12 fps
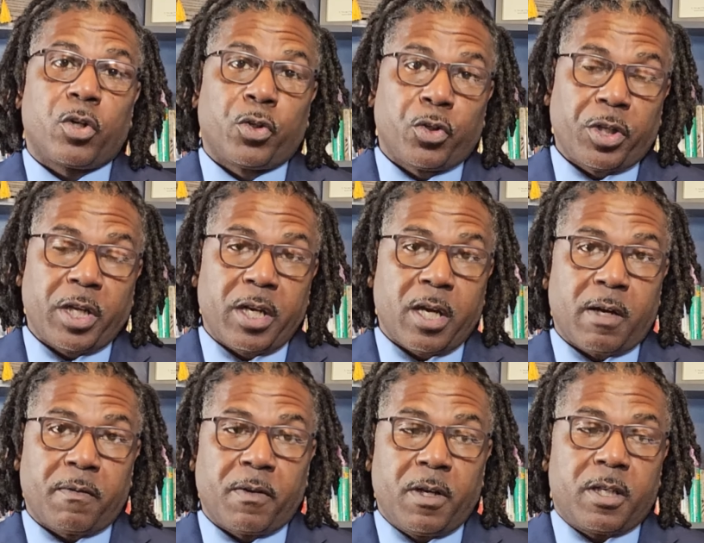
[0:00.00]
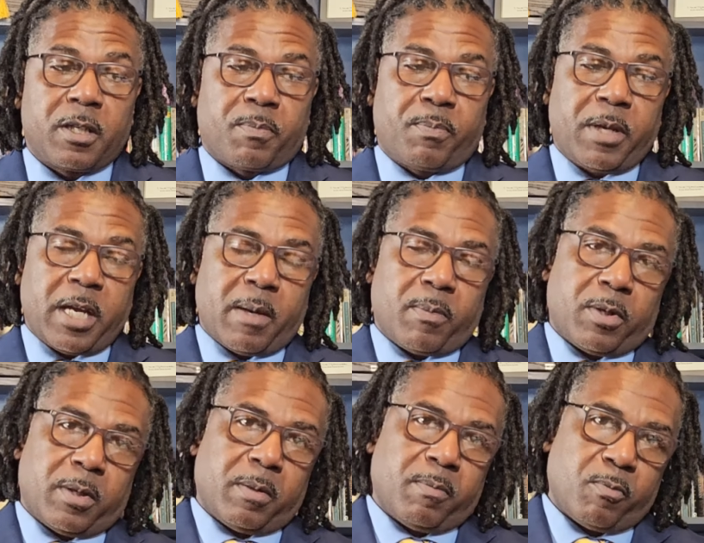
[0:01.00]
early enough to be able
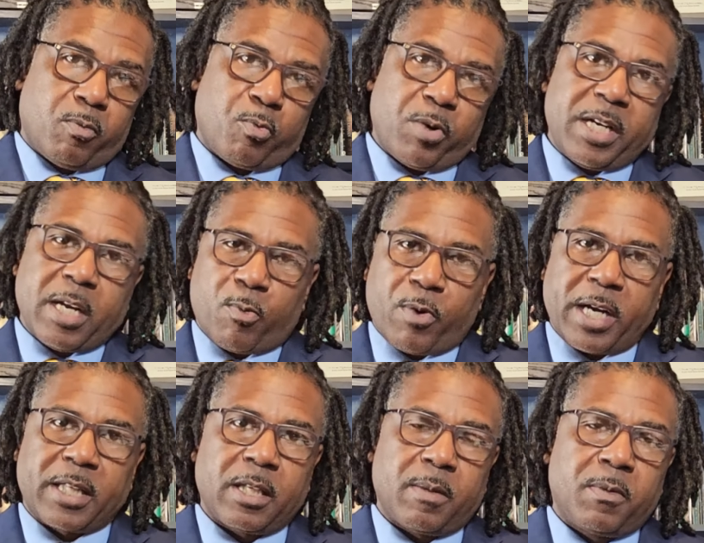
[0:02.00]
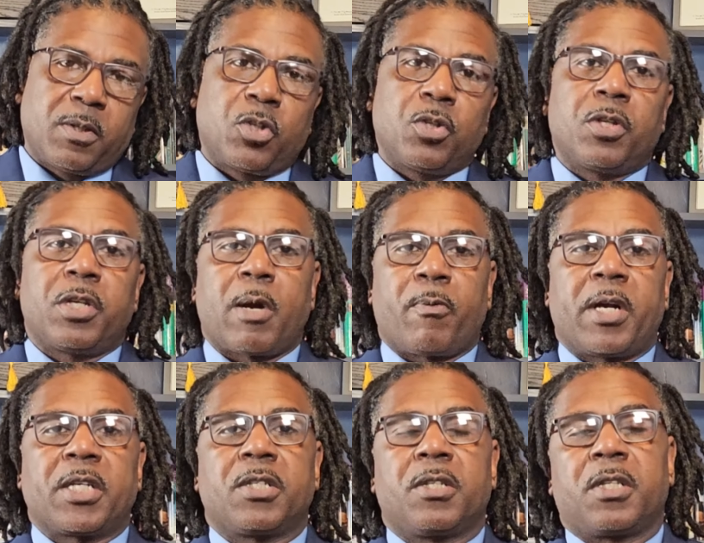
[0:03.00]
to redirect them to the
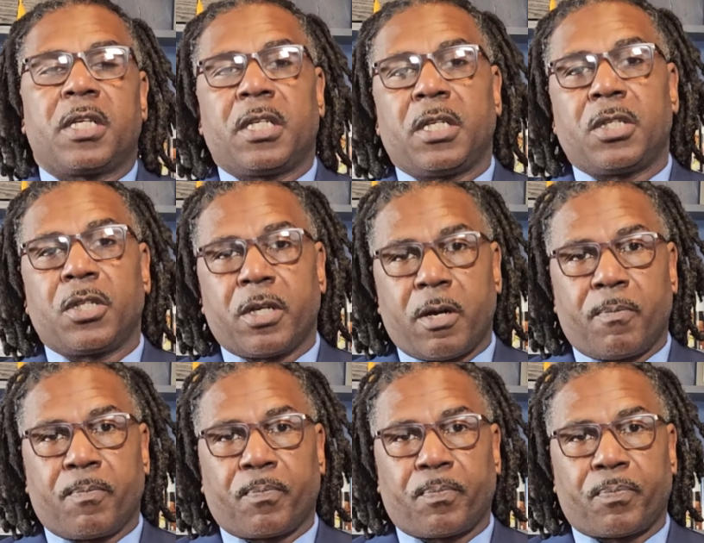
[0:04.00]
direction that they need to go.